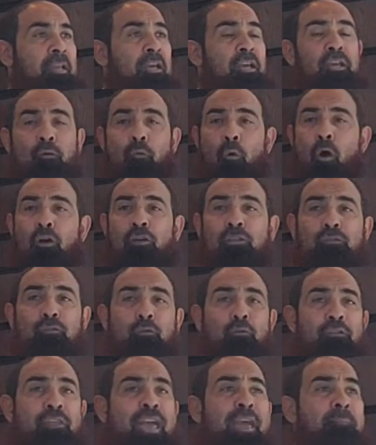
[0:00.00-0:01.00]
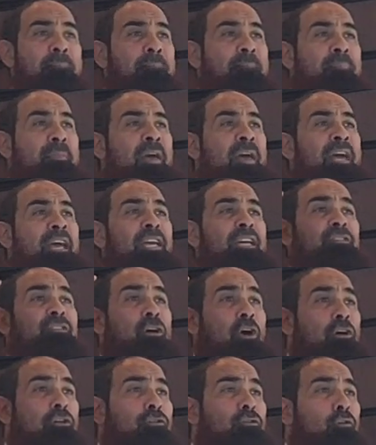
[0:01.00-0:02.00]
He walks to them, he
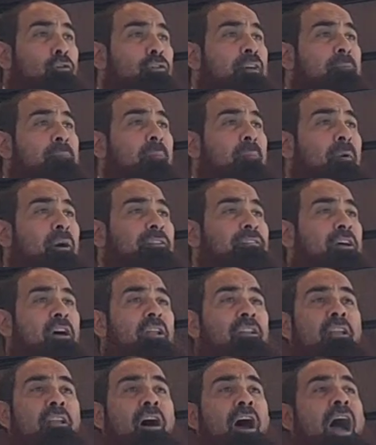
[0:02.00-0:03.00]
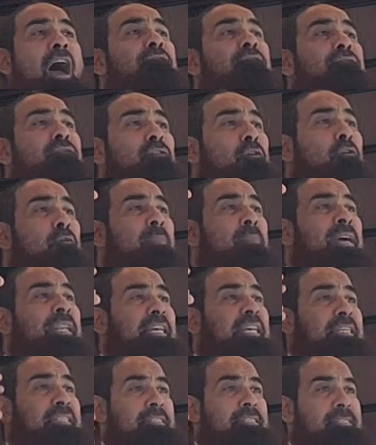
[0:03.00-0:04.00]
talks to them about Allah a few
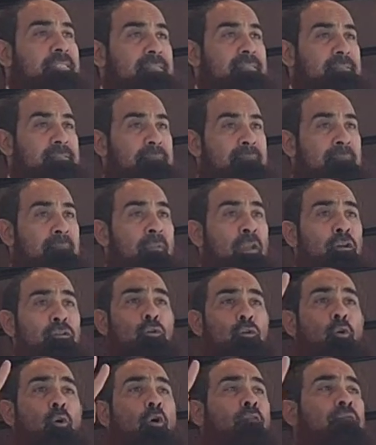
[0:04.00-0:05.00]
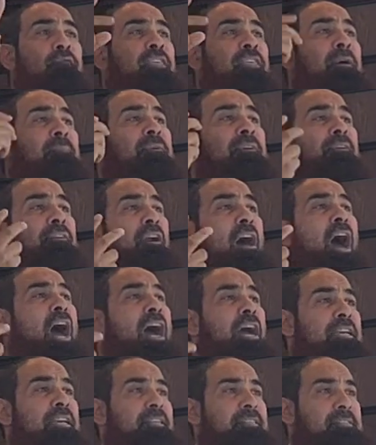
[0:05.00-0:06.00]
minutes. Two of them
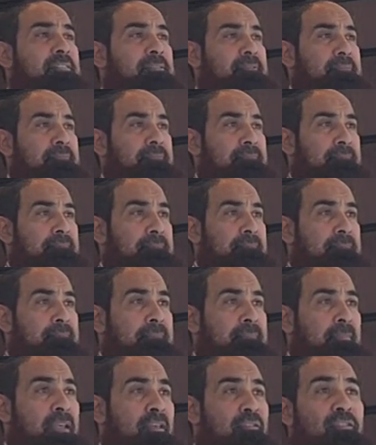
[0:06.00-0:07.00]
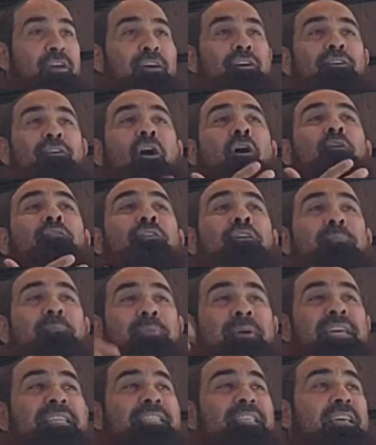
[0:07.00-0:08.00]
cries. They grow their
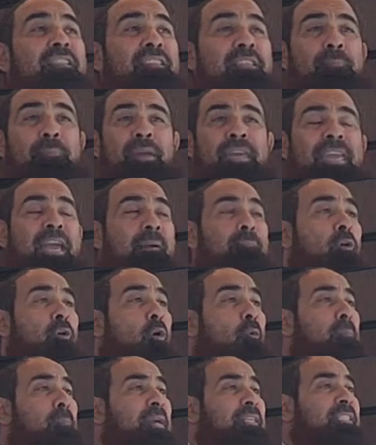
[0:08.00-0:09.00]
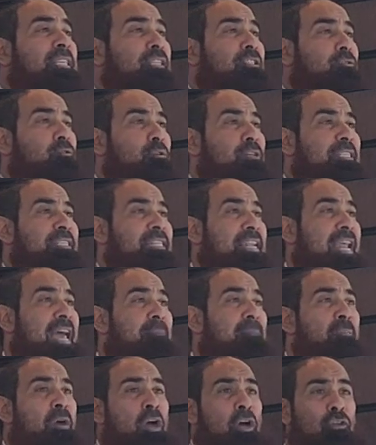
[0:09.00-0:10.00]
beard and they become committed to
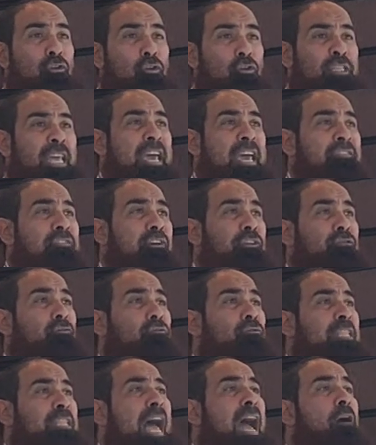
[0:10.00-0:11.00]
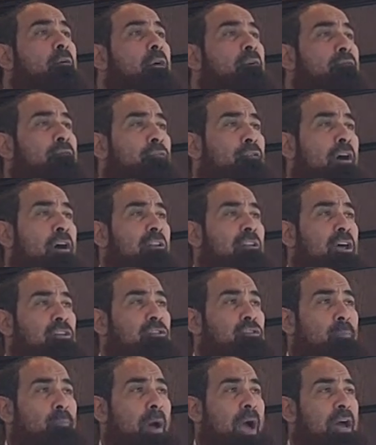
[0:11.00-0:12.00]
Islam. Today they do da'wah for Allah
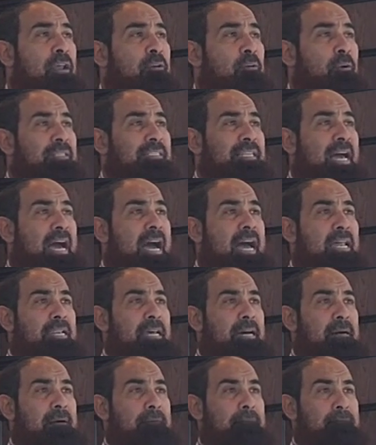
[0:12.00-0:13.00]
subhanahu wa ta'ala.